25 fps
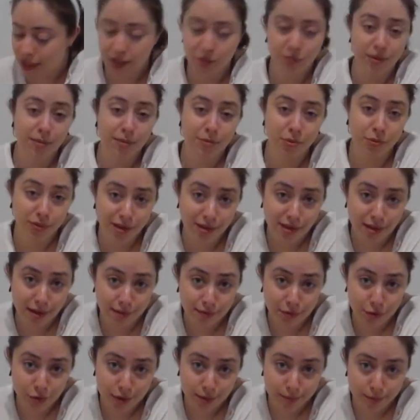why I'm doing the
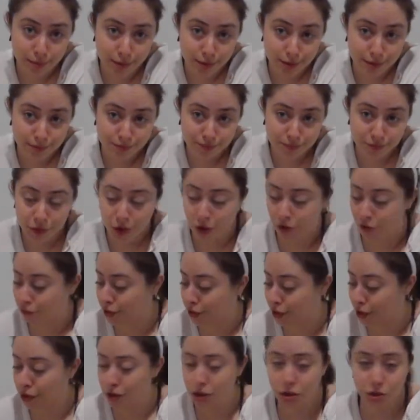live streams.
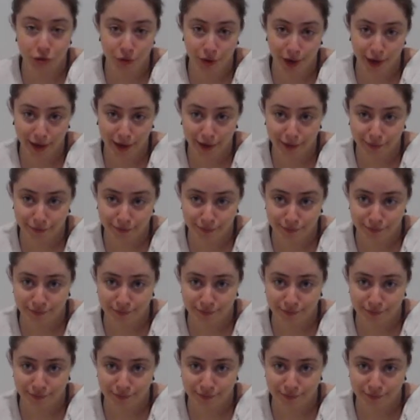Hopefully you're enjoying it.